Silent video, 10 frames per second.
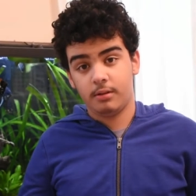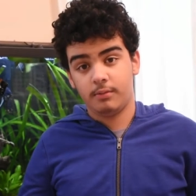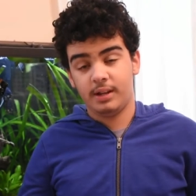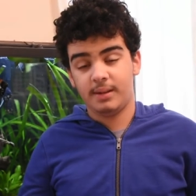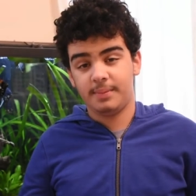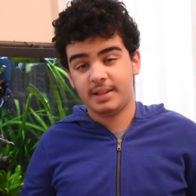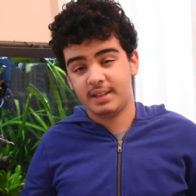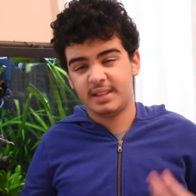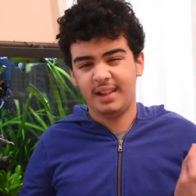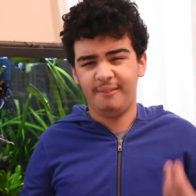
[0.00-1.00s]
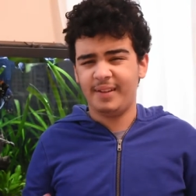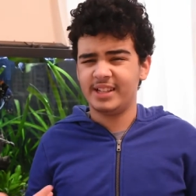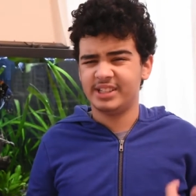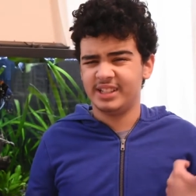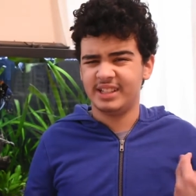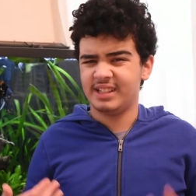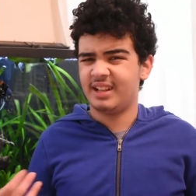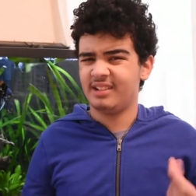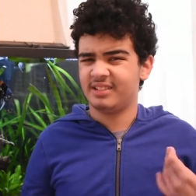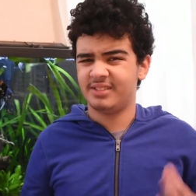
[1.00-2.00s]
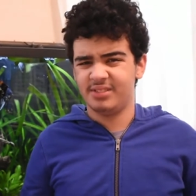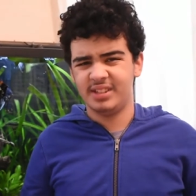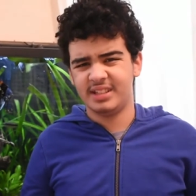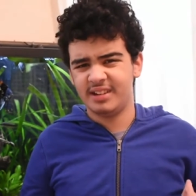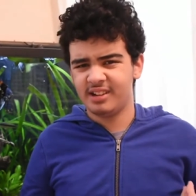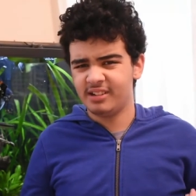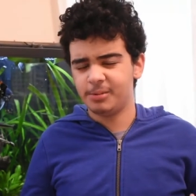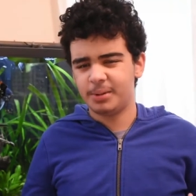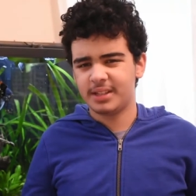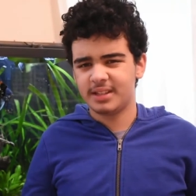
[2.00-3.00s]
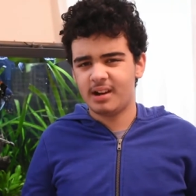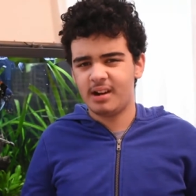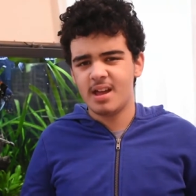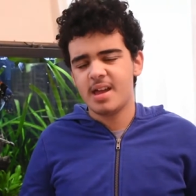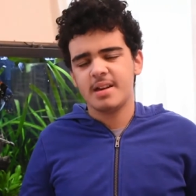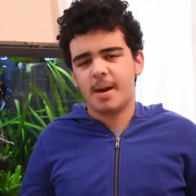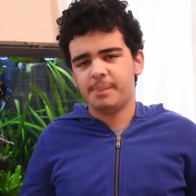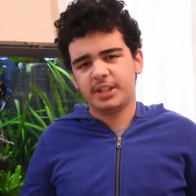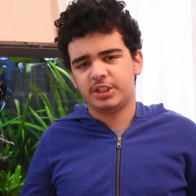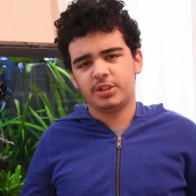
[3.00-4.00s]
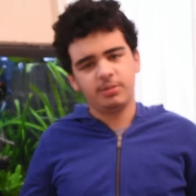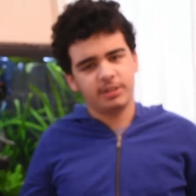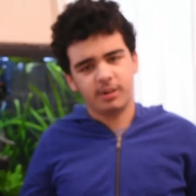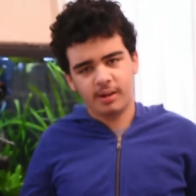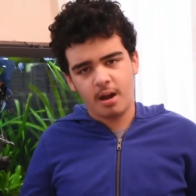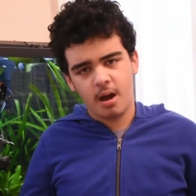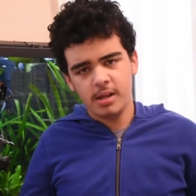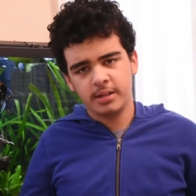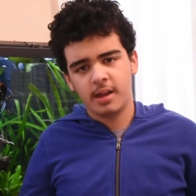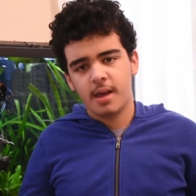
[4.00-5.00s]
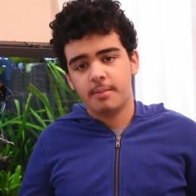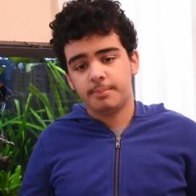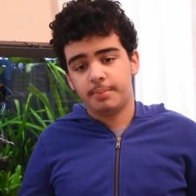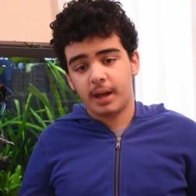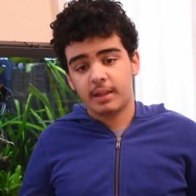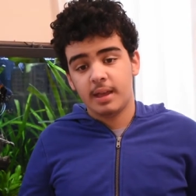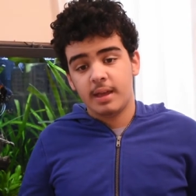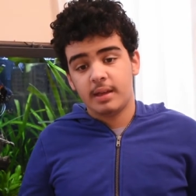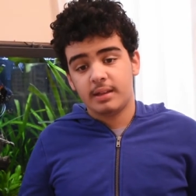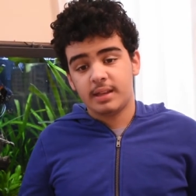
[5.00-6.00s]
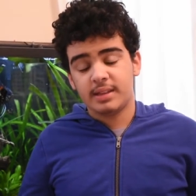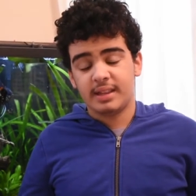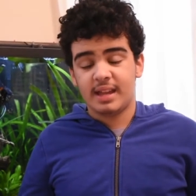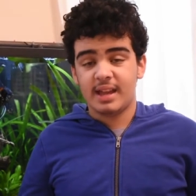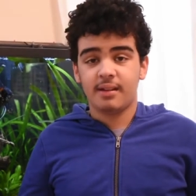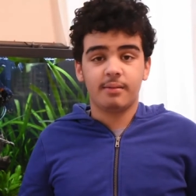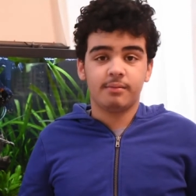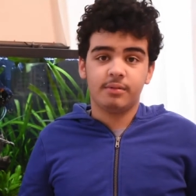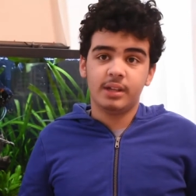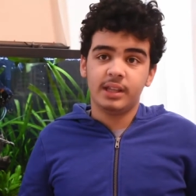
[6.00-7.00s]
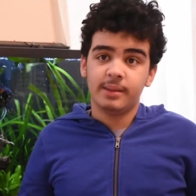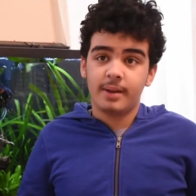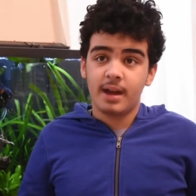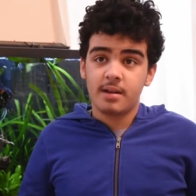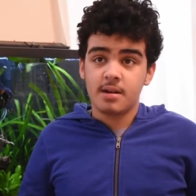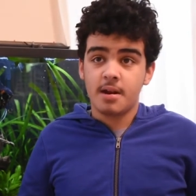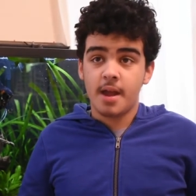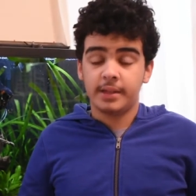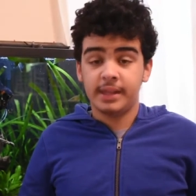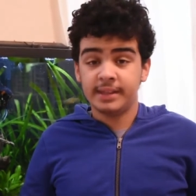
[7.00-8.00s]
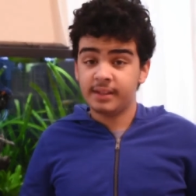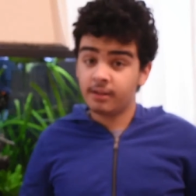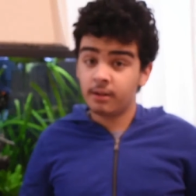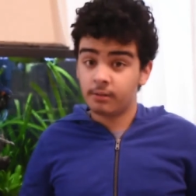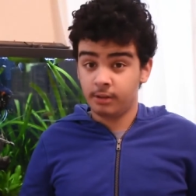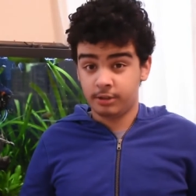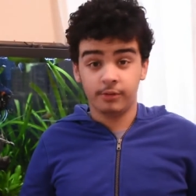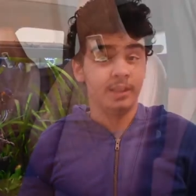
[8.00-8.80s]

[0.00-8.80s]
with it because it's not matching the colors in the interior on the press car. I'm not sure what's going on, but it doesn't really matter. The interior looks